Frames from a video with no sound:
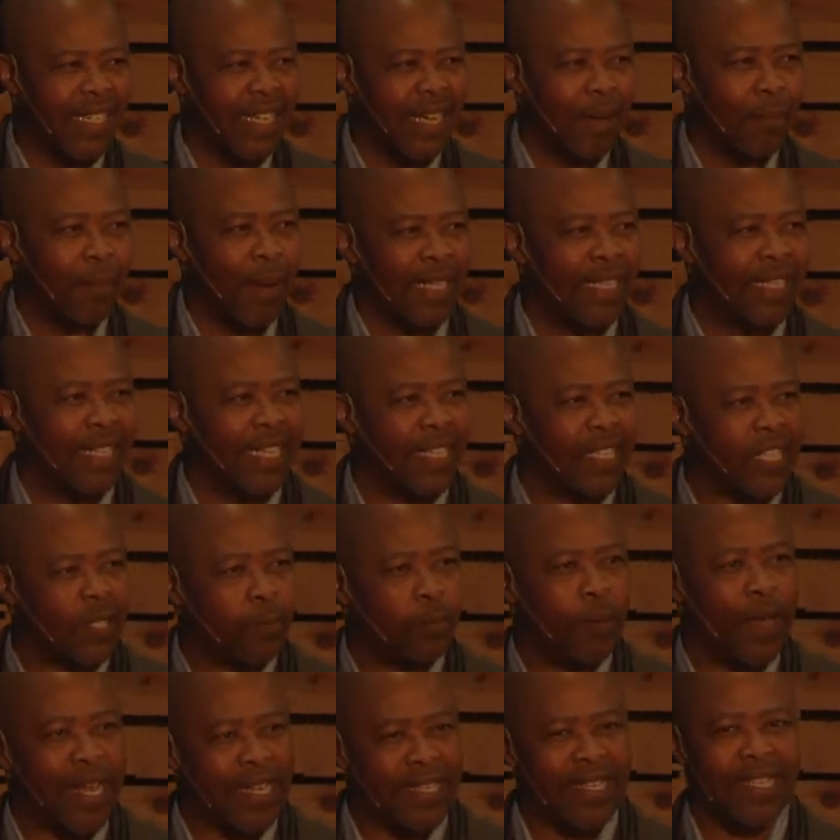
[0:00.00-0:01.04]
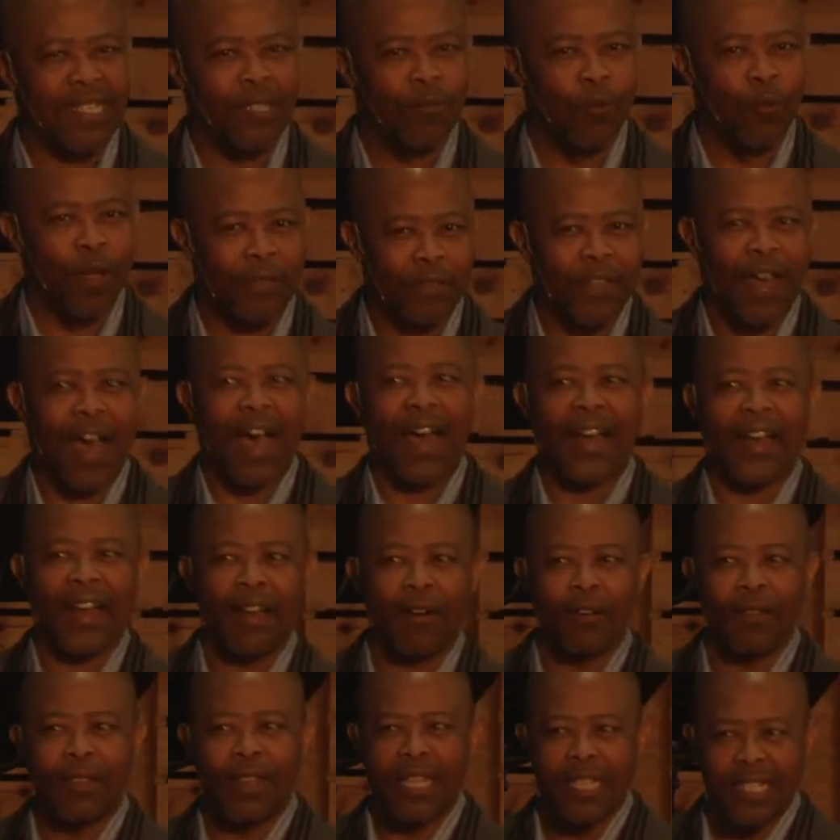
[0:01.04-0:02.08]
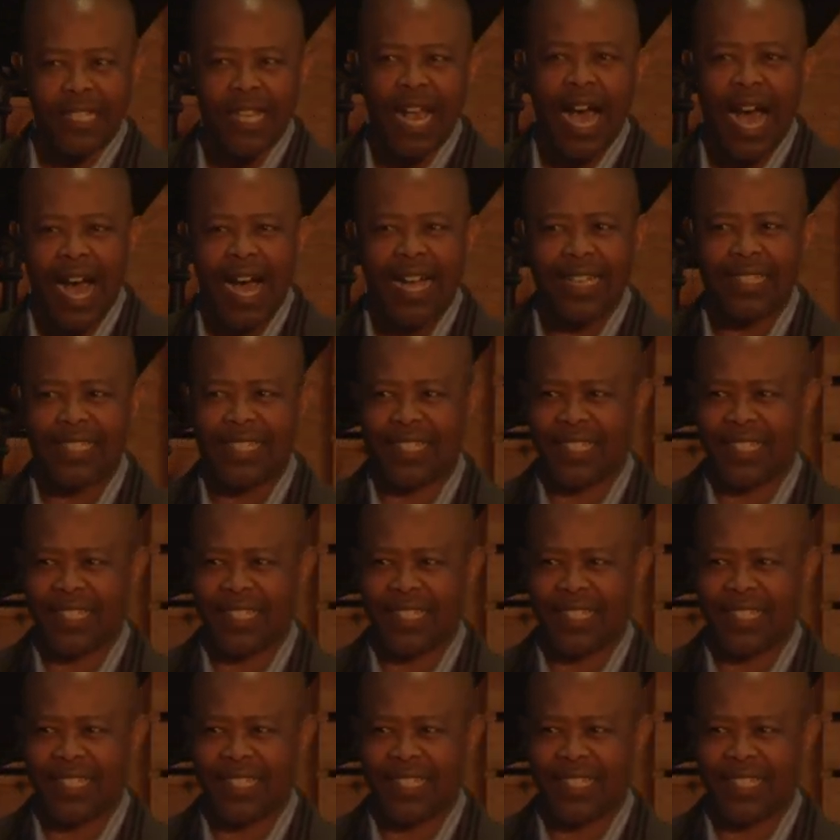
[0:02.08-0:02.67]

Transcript: But this person with this heart,